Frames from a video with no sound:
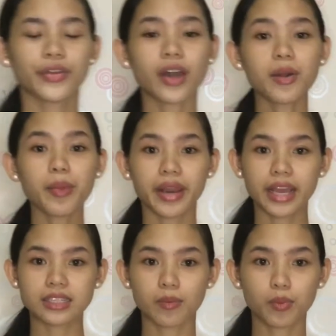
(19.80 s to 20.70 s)
are many
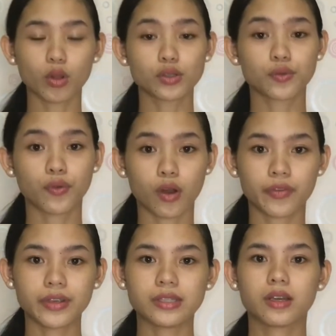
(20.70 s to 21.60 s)
examples for
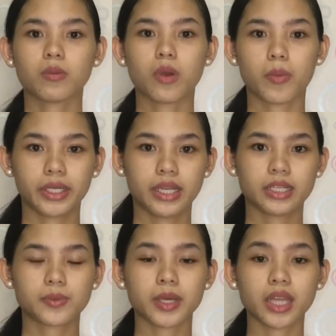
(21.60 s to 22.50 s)
physical properties,
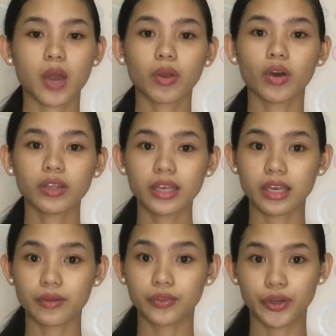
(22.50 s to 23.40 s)
but I will only
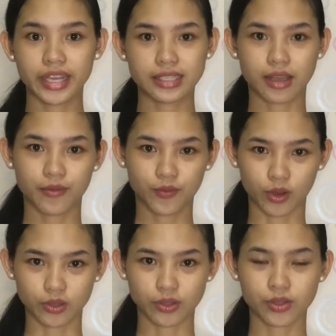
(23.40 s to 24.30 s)
give three
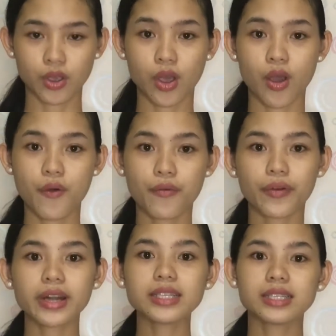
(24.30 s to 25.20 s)
examples.
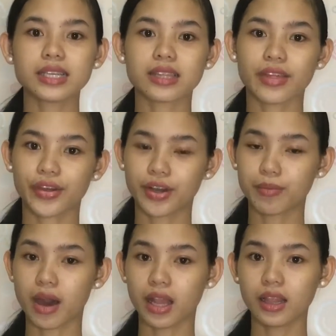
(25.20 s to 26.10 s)
First is the
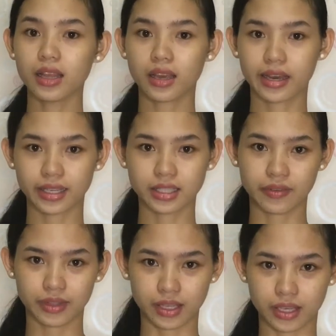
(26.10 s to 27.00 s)
thermal
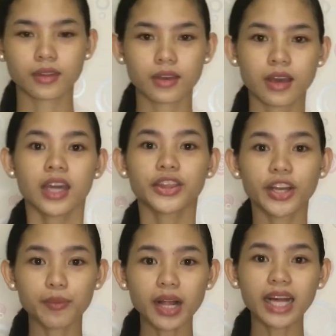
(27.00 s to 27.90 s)
conductivity.
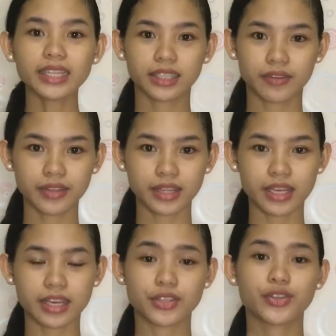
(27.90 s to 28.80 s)
Thermal conductivity
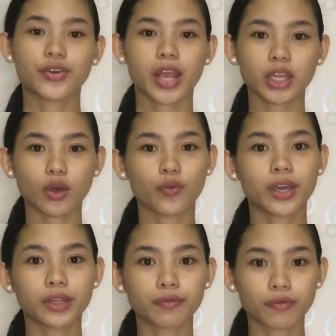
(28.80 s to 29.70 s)
is the rate of heat
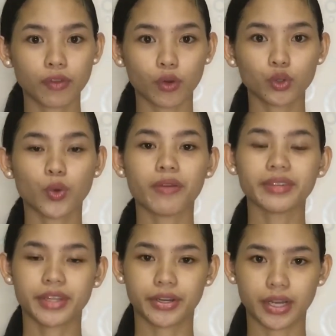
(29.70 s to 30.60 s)
flow to a
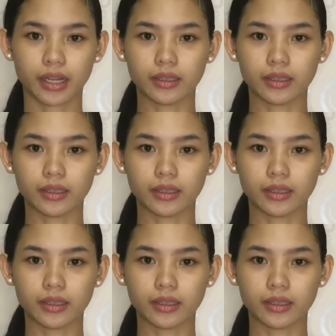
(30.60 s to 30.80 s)
material.